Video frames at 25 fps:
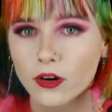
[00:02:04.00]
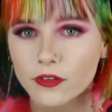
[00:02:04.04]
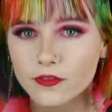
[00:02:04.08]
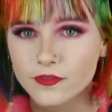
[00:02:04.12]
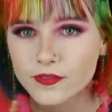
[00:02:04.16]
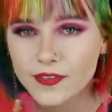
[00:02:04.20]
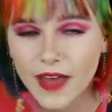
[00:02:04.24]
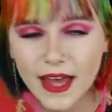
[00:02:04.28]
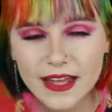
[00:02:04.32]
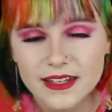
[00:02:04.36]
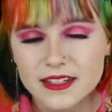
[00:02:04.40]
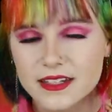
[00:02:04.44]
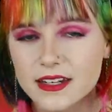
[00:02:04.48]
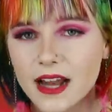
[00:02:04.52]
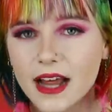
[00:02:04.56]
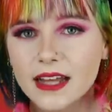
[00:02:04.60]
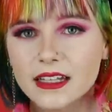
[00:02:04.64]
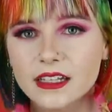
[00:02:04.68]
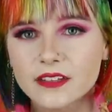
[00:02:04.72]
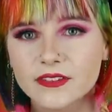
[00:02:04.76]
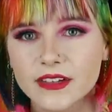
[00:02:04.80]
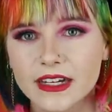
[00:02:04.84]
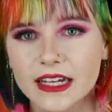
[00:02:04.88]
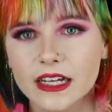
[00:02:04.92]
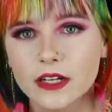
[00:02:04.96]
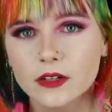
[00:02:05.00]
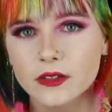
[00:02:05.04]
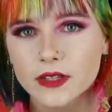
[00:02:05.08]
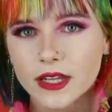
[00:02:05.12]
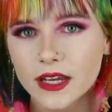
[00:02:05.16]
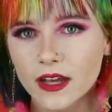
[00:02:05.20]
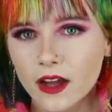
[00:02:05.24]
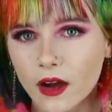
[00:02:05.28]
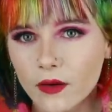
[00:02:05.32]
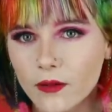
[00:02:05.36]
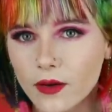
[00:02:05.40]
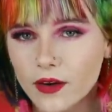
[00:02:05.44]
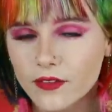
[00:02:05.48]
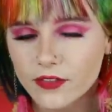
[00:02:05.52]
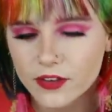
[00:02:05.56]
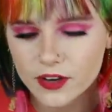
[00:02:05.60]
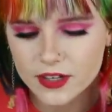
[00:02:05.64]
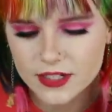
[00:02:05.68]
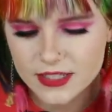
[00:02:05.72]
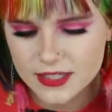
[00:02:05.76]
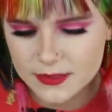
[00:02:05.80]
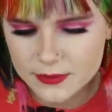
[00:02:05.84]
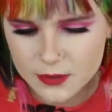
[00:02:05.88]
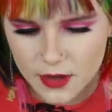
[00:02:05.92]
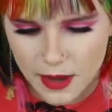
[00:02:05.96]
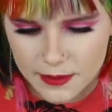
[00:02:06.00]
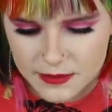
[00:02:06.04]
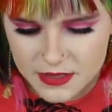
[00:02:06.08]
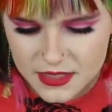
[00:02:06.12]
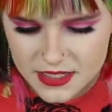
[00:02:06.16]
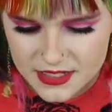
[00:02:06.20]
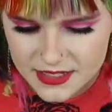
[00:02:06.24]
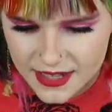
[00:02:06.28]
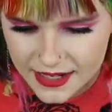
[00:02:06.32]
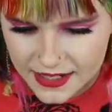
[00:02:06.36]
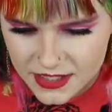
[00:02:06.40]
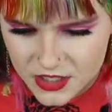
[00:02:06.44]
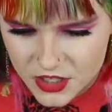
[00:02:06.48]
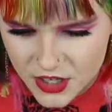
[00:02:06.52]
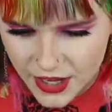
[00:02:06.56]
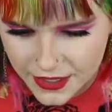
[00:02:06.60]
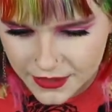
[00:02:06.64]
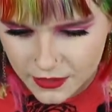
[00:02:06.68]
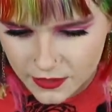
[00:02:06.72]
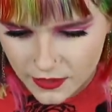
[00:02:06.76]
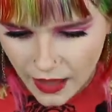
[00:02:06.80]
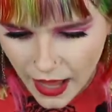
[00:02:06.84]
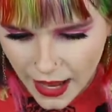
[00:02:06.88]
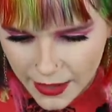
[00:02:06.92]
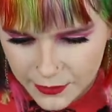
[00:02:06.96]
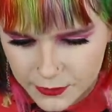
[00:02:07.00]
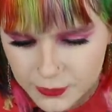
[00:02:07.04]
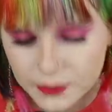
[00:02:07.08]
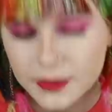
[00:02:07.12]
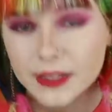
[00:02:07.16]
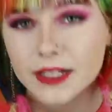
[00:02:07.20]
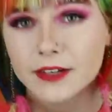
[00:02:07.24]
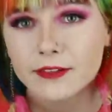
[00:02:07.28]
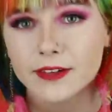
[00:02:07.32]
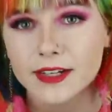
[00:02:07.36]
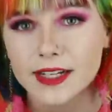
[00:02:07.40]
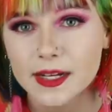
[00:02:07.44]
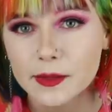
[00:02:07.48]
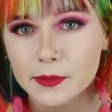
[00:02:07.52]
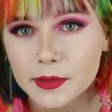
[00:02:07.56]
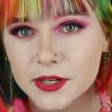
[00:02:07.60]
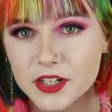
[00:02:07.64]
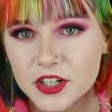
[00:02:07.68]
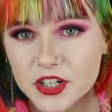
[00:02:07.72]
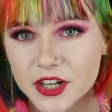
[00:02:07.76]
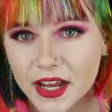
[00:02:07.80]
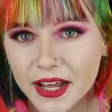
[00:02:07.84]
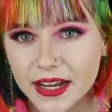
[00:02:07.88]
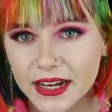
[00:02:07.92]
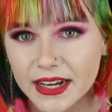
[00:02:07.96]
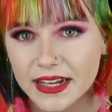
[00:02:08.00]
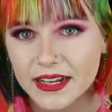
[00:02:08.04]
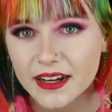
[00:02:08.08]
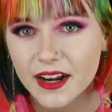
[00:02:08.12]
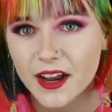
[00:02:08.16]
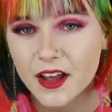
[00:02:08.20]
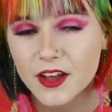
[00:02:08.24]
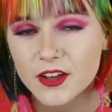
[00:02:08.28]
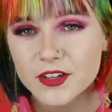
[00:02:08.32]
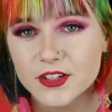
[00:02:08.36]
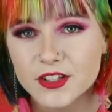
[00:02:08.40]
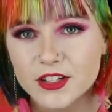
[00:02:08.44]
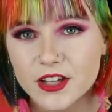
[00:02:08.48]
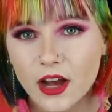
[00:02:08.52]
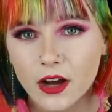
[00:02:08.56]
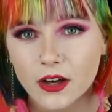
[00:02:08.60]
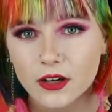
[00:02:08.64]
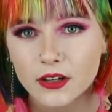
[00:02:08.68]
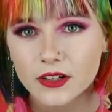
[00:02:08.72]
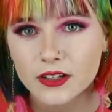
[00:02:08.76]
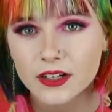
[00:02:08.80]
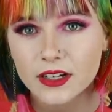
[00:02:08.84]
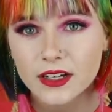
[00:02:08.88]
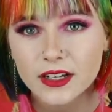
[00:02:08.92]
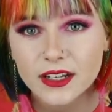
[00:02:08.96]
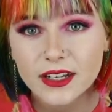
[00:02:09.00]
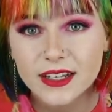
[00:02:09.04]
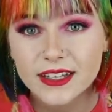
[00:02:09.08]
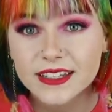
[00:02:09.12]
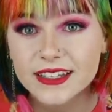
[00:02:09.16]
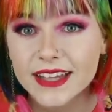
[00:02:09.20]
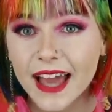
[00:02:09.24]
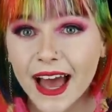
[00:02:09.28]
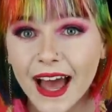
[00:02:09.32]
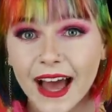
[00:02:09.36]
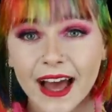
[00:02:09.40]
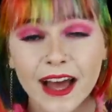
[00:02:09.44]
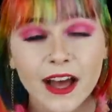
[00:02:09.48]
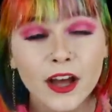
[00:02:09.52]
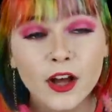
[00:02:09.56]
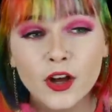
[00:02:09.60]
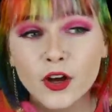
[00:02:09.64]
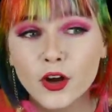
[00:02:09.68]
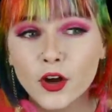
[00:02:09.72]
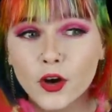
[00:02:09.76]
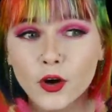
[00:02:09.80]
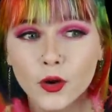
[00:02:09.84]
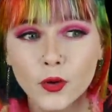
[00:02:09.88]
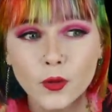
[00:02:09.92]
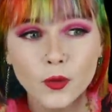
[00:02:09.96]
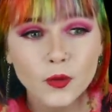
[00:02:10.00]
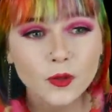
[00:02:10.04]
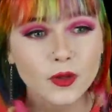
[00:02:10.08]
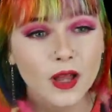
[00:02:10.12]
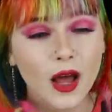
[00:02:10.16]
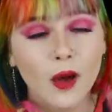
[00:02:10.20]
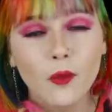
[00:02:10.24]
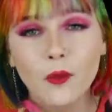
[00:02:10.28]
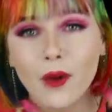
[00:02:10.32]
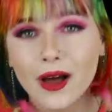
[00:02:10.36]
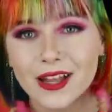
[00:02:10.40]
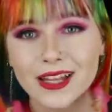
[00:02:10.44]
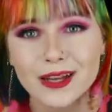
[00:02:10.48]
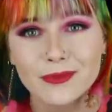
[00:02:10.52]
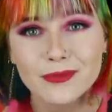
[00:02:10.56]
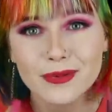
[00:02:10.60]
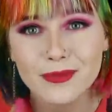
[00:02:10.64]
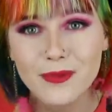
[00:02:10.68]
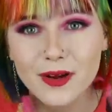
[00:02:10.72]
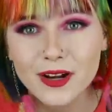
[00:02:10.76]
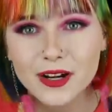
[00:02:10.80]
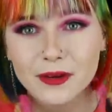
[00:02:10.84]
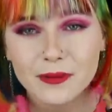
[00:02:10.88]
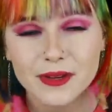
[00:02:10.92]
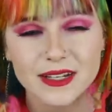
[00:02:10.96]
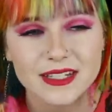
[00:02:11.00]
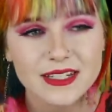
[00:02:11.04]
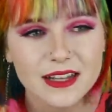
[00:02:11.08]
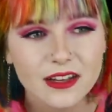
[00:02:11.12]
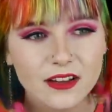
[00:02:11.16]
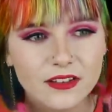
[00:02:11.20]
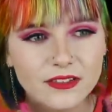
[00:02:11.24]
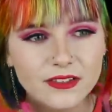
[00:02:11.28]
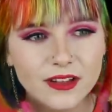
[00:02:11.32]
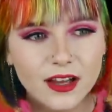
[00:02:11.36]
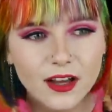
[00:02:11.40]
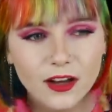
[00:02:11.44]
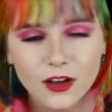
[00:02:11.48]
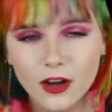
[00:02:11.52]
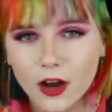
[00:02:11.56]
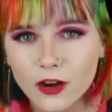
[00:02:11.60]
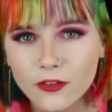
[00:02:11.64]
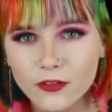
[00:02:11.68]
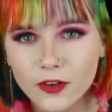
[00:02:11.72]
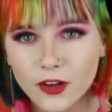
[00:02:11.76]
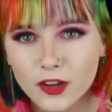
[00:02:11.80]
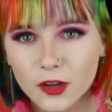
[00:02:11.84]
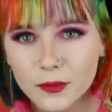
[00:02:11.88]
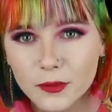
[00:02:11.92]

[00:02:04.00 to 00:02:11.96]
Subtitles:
of that style of video, then go over and subscribe to the second channel. I would really, really appreciate it. So yeah, cool. And while I'm promoting myself, go follow